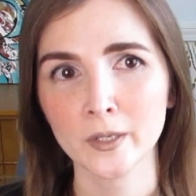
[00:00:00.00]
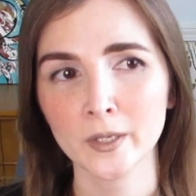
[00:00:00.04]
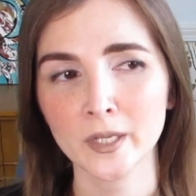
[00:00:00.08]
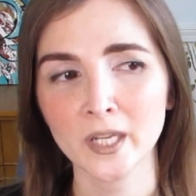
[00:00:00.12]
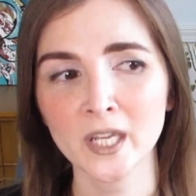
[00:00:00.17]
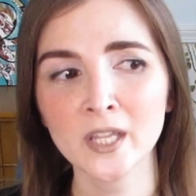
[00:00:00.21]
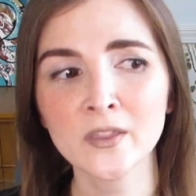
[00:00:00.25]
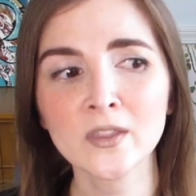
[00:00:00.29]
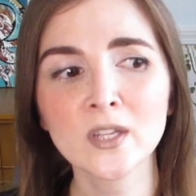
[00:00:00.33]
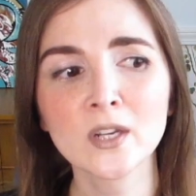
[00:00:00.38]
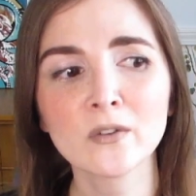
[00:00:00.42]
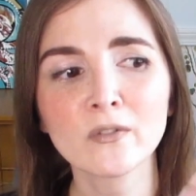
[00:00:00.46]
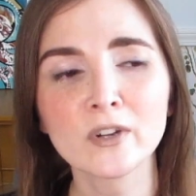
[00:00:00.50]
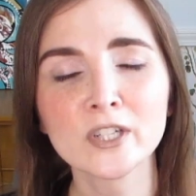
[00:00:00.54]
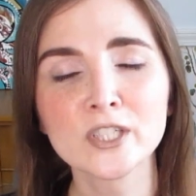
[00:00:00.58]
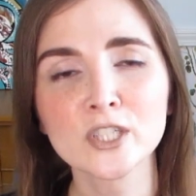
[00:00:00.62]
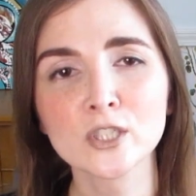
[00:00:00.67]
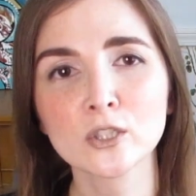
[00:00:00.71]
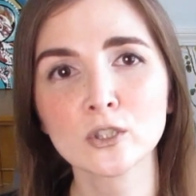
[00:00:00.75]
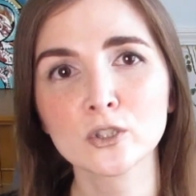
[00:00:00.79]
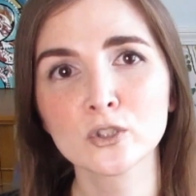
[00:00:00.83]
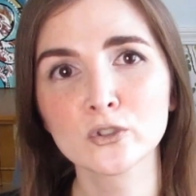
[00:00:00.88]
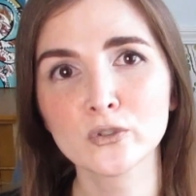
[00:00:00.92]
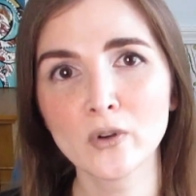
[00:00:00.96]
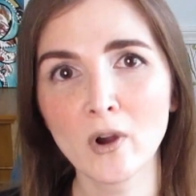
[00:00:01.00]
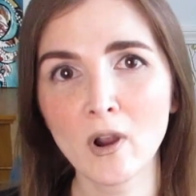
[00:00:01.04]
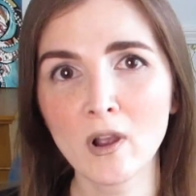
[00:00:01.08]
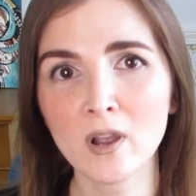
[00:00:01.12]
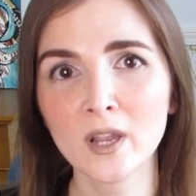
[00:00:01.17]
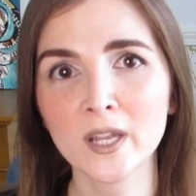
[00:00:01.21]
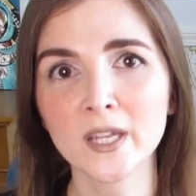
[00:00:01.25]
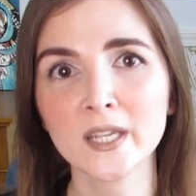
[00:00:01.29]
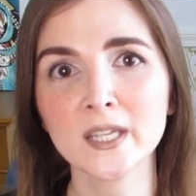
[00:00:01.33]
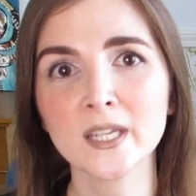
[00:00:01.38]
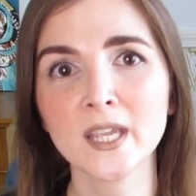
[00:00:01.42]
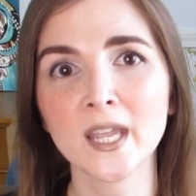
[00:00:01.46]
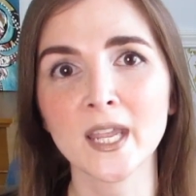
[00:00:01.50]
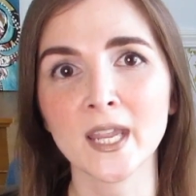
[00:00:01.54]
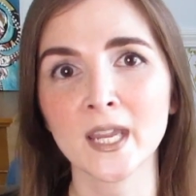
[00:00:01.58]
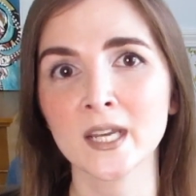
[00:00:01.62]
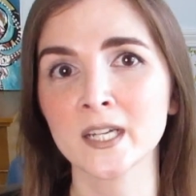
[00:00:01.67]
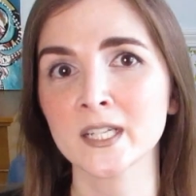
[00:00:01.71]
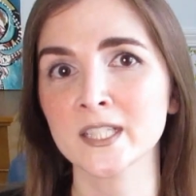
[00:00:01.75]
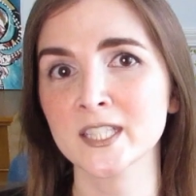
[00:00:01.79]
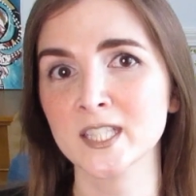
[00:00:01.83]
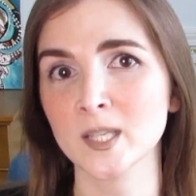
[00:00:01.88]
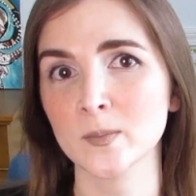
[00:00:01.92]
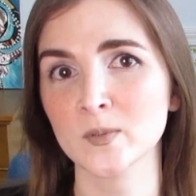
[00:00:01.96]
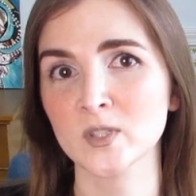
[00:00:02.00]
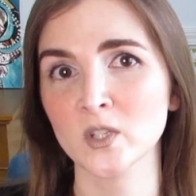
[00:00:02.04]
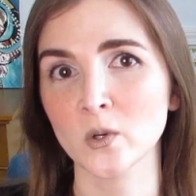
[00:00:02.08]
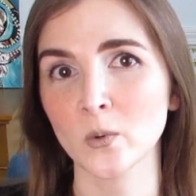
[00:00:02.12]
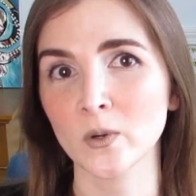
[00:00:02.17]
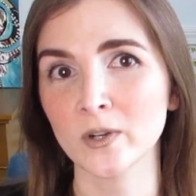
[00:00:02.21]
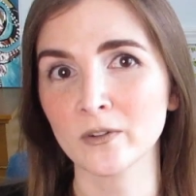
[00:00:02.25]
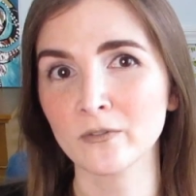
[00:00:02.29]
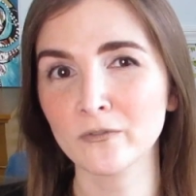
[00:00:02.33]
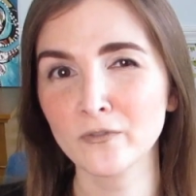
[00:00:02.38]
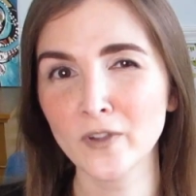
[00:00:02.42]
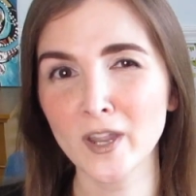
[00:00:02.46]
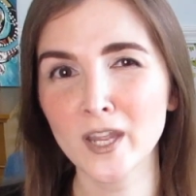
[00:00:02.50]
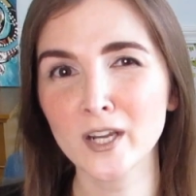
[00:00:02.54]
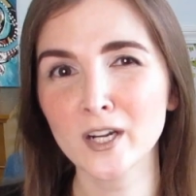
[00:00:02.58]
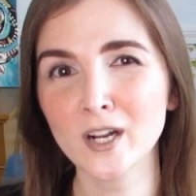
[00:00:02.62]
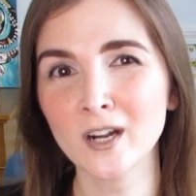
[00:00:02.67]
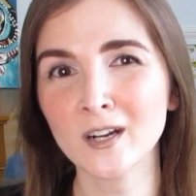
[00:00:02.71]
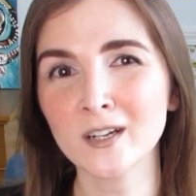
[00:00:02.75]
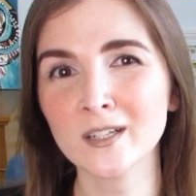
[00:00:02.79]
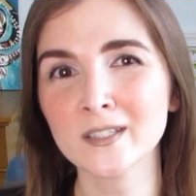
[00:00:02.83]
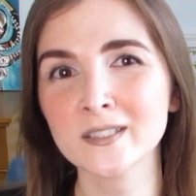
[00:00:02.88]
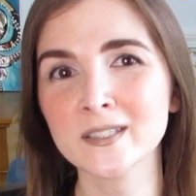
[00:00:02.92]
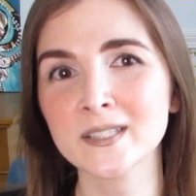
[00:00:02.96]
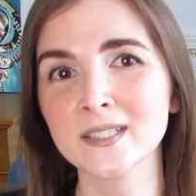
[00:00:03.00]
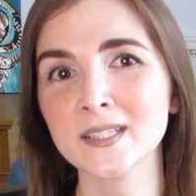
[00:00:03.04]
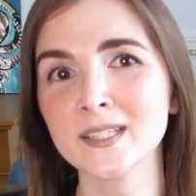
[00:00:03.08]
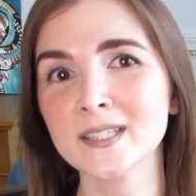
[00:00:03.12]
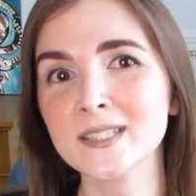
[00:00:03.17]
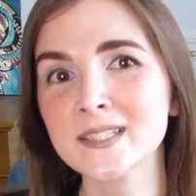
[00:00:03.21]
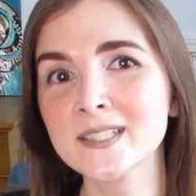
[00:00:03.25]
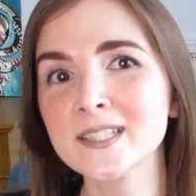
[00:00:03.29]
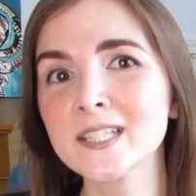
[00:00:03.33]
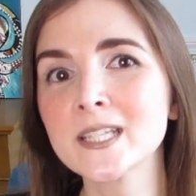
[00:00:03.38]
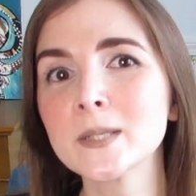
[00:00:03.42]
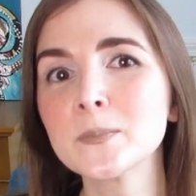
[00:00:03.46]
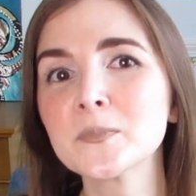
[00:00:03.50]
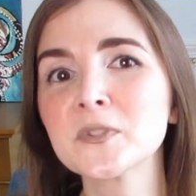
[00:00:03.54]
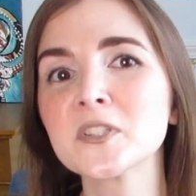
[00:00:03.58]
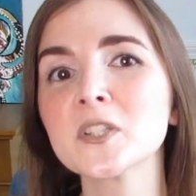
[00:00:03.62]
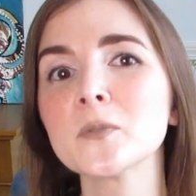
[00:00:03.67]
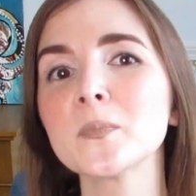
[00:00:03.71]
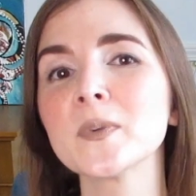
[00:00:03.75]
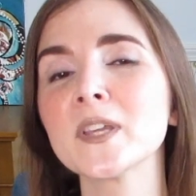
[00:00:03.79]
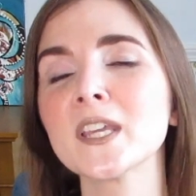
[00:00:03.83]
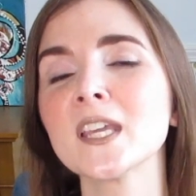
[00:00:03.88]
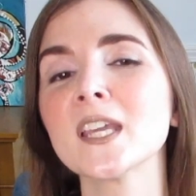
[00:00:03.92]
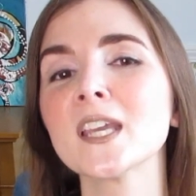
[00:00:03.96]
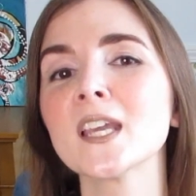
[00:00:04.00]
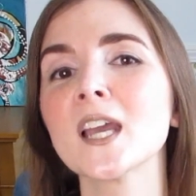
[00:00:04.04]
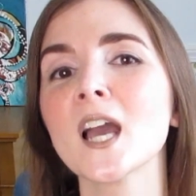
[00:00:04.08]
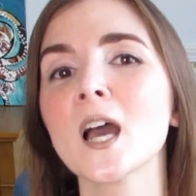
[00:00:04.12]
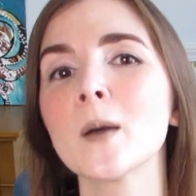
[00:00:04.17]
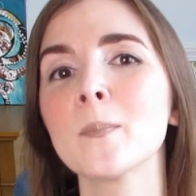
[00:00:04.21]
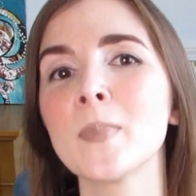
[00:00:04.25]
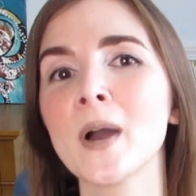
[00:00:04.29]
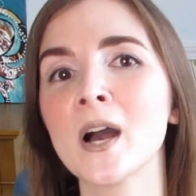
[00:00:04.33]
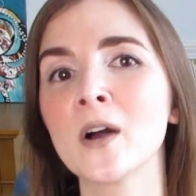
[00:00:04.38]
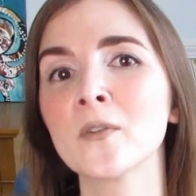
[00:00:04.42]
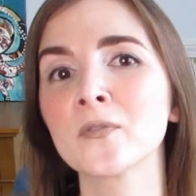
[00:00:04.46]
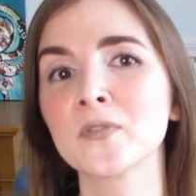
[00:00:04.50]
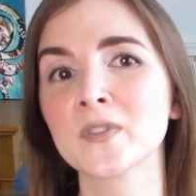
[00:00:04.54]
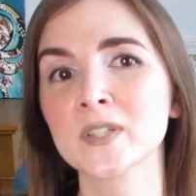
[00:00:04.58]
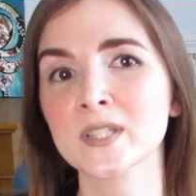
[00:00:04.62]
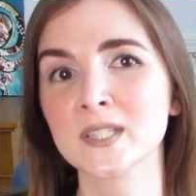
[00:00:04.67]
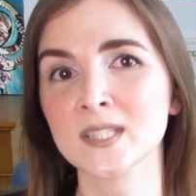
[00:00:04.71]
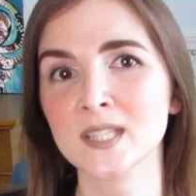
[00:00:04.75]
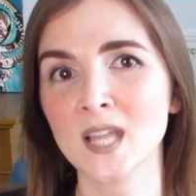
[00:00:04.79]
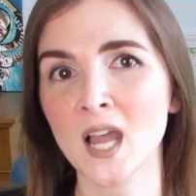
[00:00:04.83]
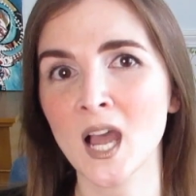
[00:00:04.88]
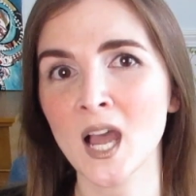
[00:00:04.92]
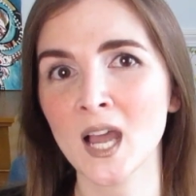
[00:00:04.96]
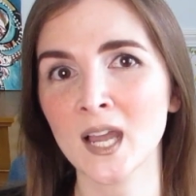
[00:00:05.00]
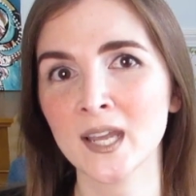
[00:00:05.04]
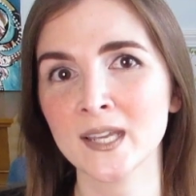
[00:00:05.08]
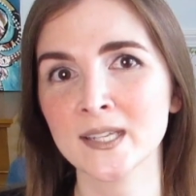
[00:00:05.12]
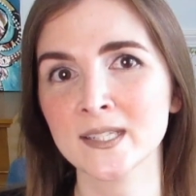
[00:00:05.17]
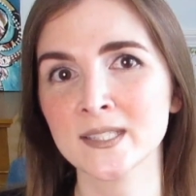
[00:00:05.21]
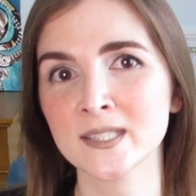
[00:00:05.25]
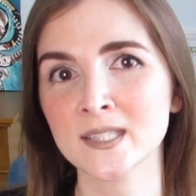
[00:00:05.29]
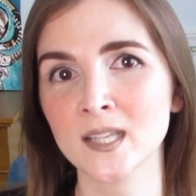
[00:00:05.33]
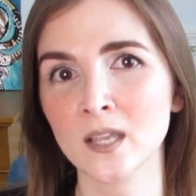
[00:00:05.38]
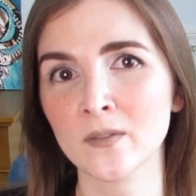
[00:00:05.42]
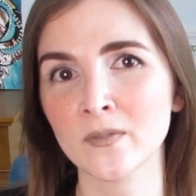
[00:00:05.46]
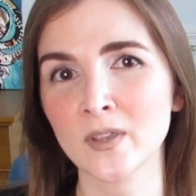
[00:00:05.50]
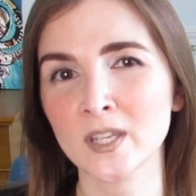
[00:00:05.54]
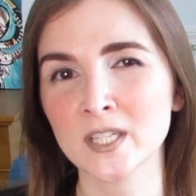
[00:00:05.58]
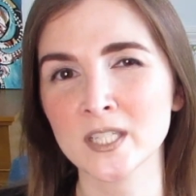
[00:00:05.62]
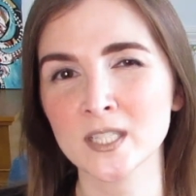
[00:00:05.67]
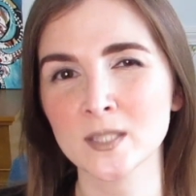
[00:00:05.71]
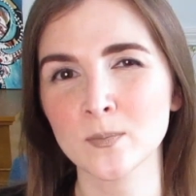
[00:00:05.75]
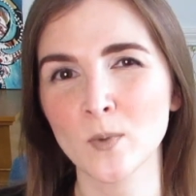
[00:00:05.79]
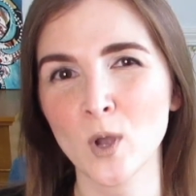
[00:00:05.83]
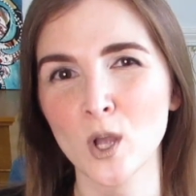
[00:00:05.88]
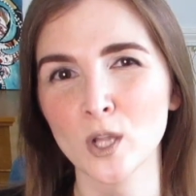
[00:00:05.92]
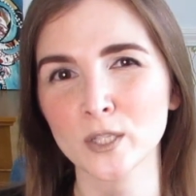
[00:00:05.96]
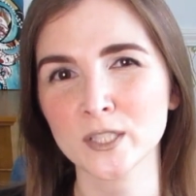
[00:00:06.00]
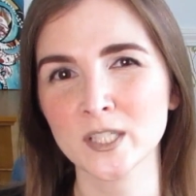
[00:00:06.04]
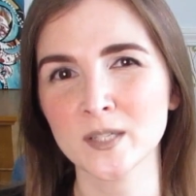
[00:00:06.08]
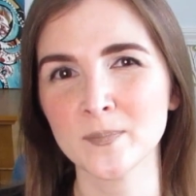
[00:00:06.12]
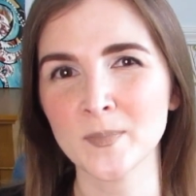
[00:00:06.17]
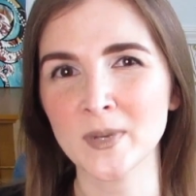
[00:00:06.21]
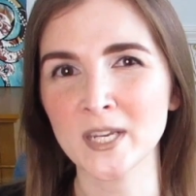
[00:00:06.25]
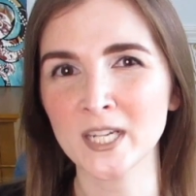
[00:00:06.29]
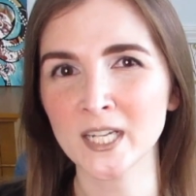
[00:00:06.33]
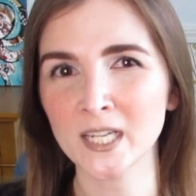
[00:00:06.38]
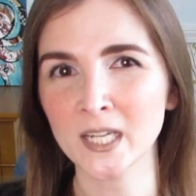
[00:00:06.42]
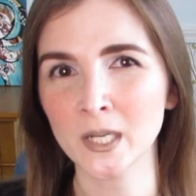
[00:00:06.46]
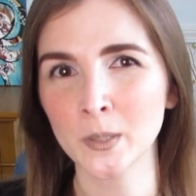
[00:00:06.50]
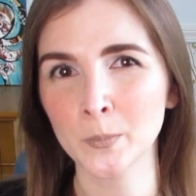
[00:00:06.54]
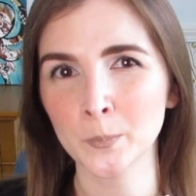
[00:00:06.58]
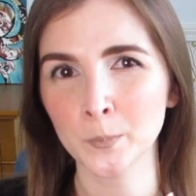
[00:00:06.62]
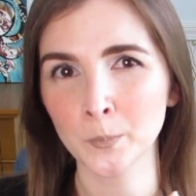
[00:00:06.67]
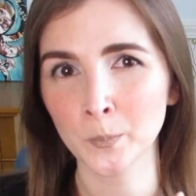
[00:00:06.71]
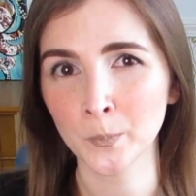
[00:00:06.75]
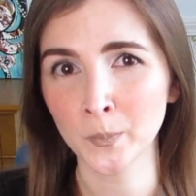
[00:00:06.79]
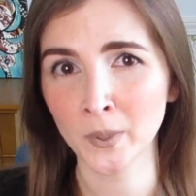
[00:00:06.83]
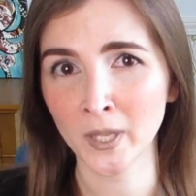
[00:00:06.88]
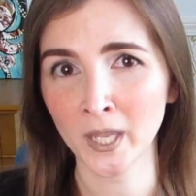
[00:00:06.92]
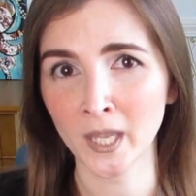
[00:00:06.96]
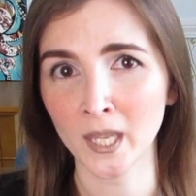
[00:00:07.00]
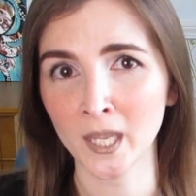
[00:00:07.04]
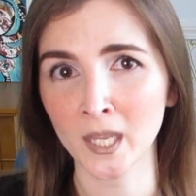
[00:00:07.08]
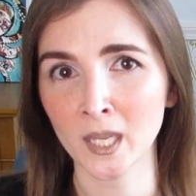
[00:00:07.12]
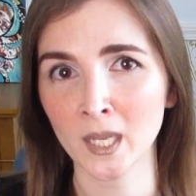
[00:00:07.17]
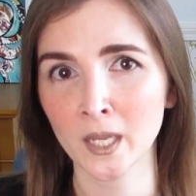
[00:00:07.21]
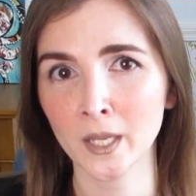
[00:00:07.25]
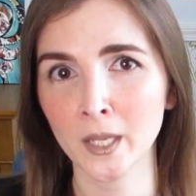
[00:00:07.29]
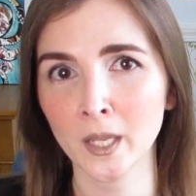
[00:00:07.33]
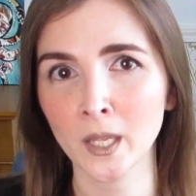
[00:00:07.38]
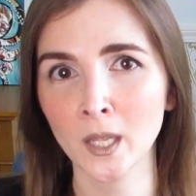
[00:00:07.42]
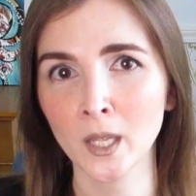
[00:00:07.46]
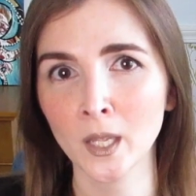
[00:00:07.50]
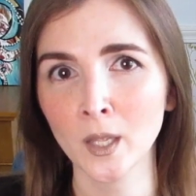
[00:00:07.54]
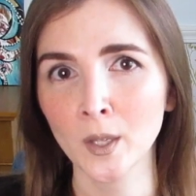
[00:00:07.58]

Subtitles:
In the original drawing and in subsequent fan art, it seems to be about the size of a small to medium pig.